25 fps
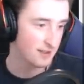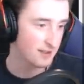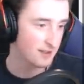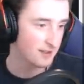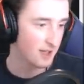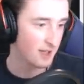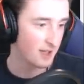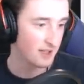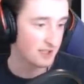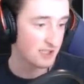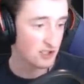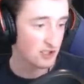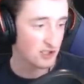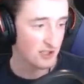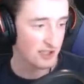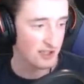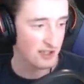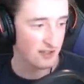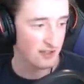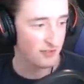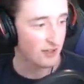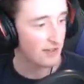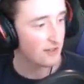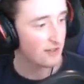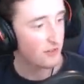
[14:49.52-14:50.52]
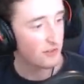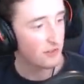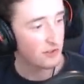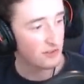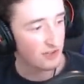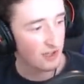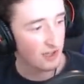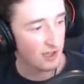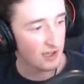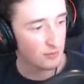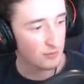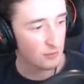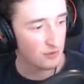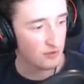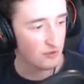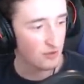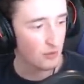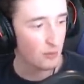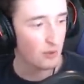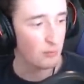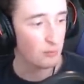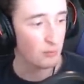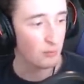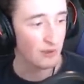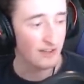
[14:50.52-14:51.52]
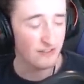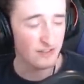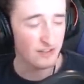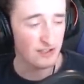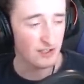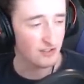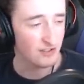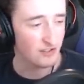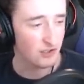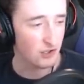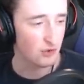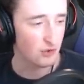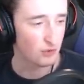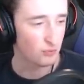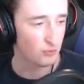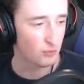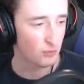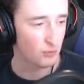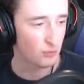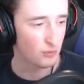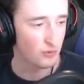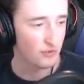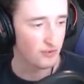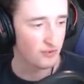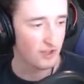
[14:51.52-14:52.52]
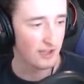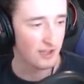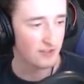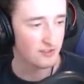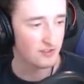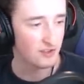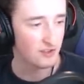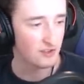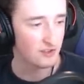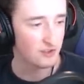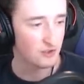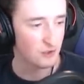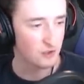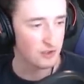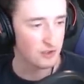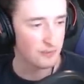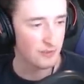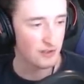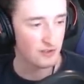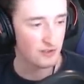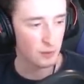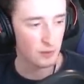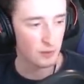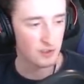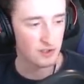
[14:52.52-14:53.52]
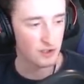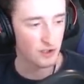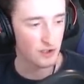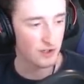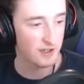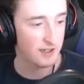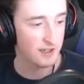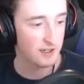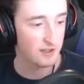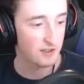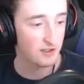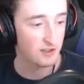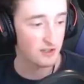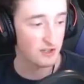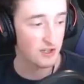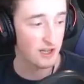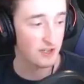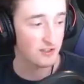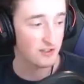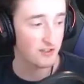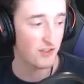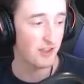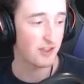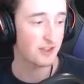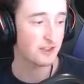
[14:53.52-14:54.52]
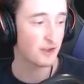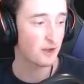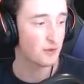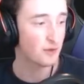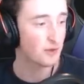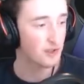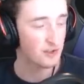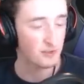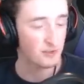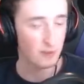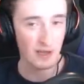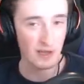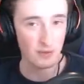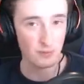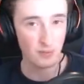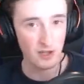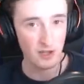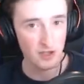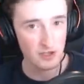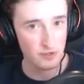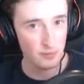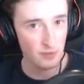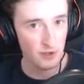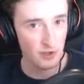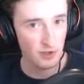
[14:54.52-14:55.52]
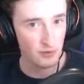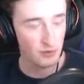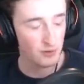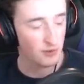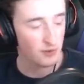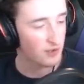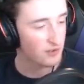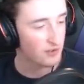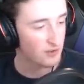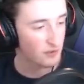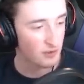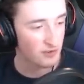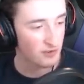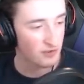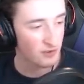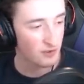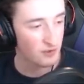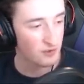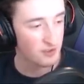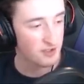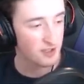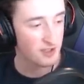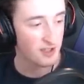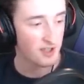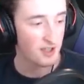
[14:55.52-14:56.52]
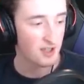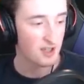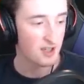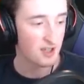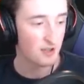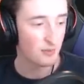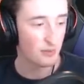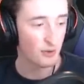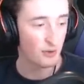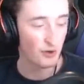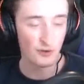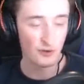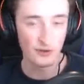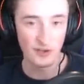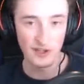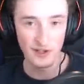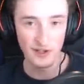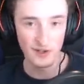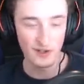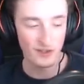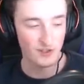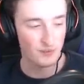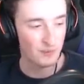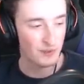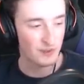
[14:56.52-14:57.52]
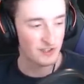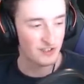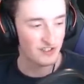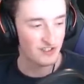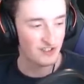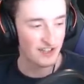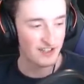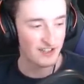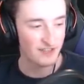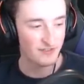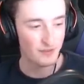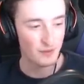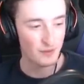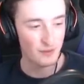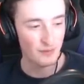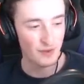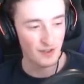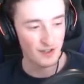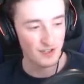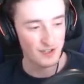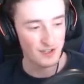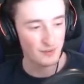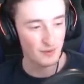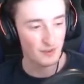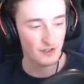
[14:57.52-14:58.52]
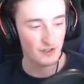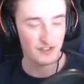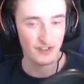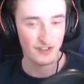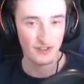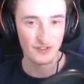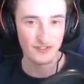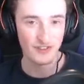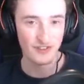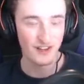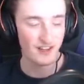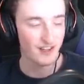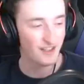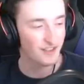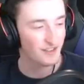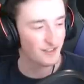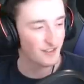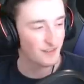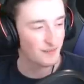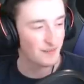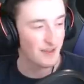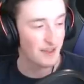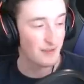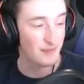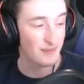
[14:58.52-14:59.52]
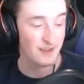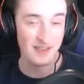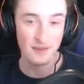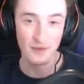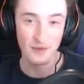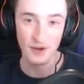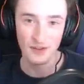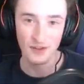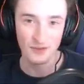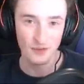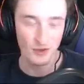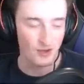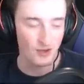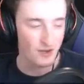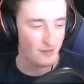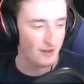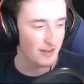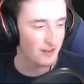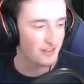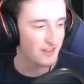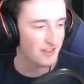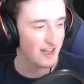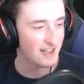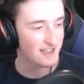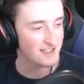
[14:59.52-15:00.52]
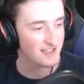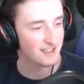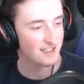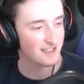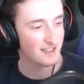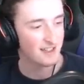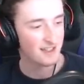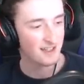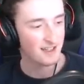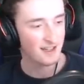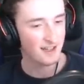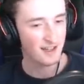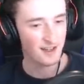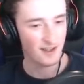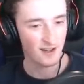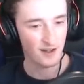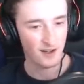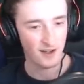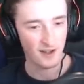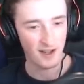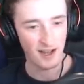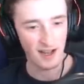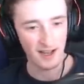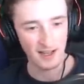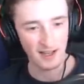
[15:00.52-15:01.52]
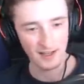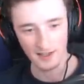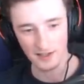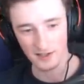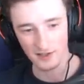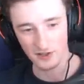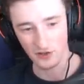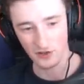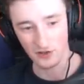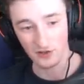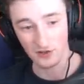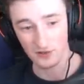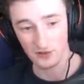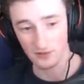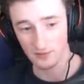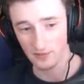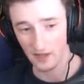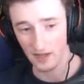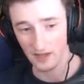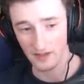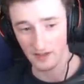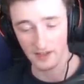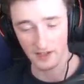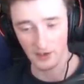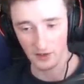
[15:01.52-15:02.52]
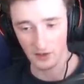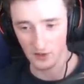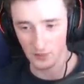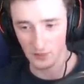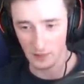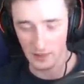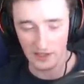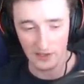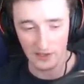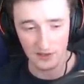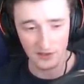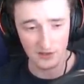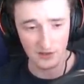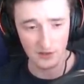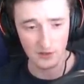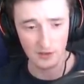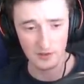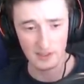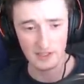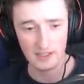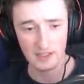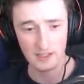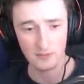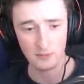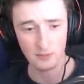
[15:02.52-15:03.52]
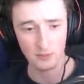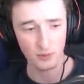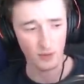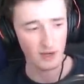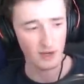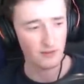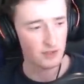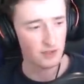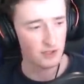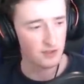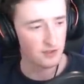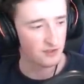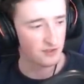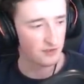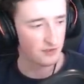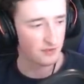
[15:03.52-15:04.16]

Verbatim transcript: Additionally, the fact that these guys were so oblivious to the rules as to stream this win trading suggests that they don't expect punishment as a result. Proneo has been safe from punishment so far, so maybe they weren't wrong about that. Uh, and it just, I think, speaks to the prevalence of